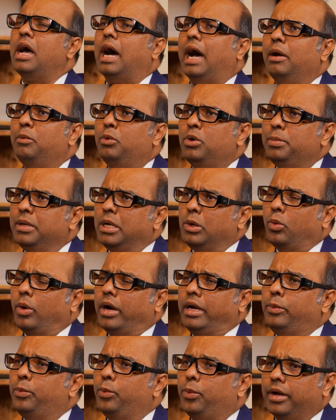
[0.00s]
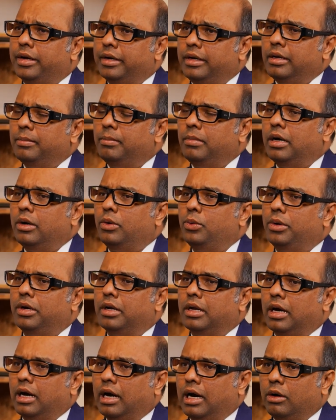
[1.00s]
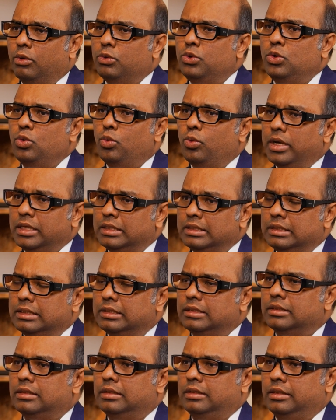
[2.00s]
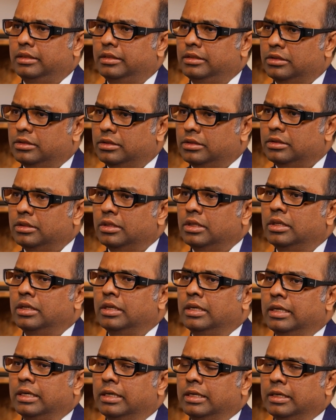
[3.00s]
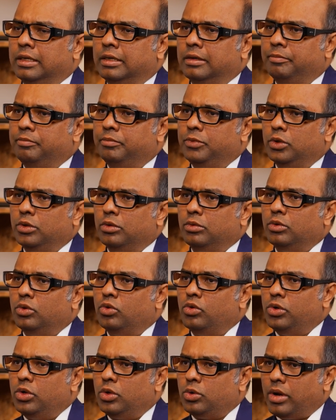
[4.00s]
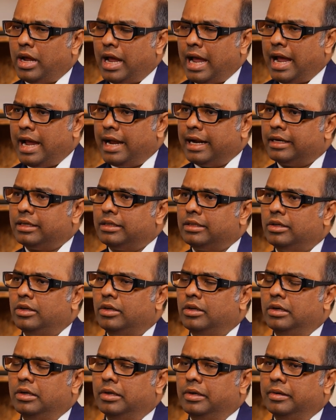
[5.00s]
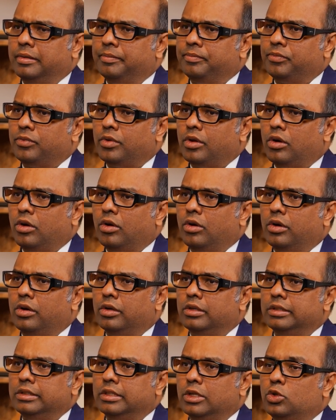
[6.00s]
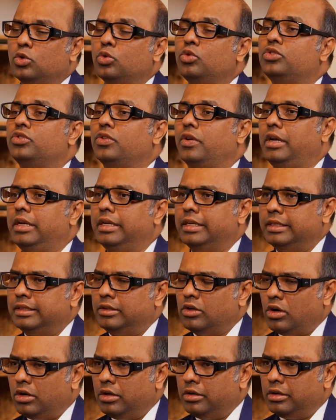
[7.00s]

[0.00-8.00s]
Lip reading: I would be quite worried about how US is going to act on the $2 trillion